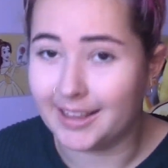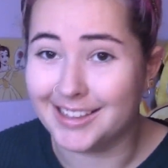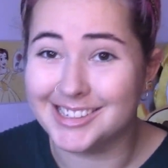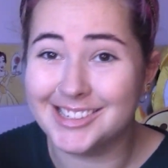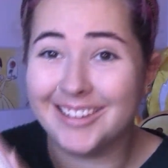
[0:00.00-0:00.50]
and it
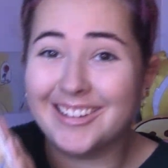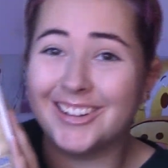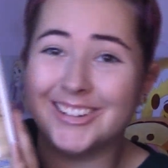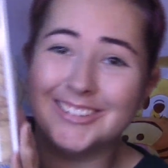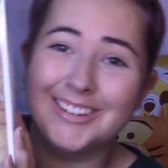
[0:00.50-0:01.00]
is so
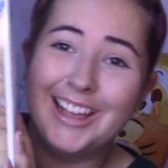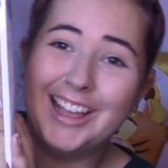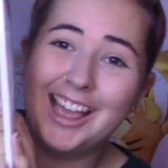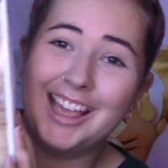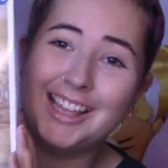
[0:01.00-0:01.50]
cool.
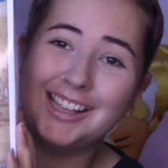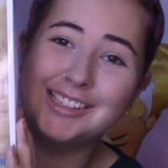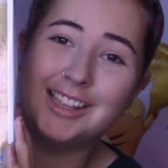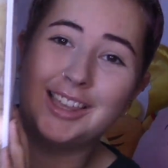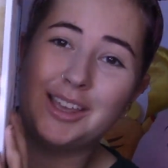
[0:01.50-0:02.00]
It
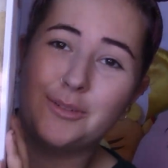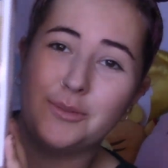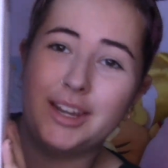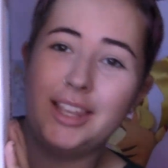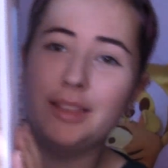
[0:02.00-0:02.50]
is the Winnie